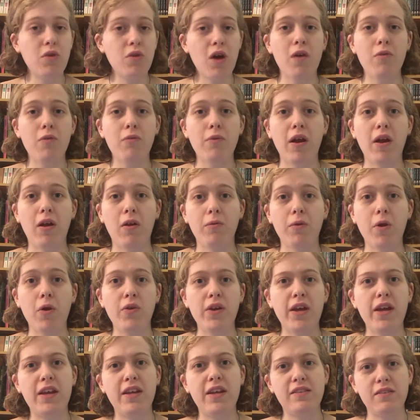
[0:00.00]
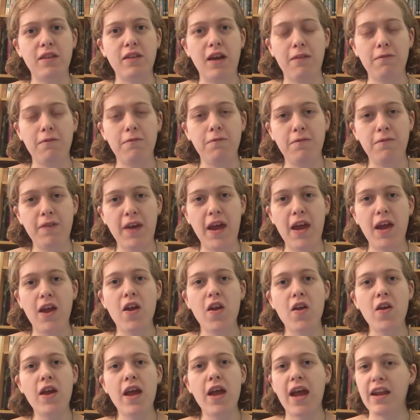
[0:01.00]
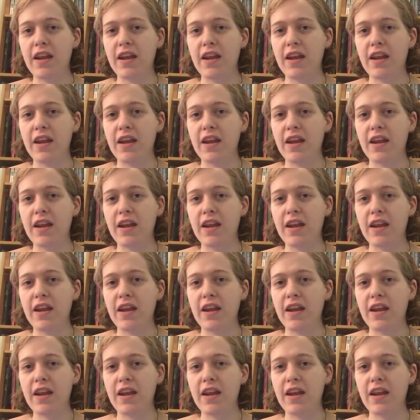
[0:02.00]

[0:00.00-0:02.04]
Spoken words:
do not railroad. It is not fair,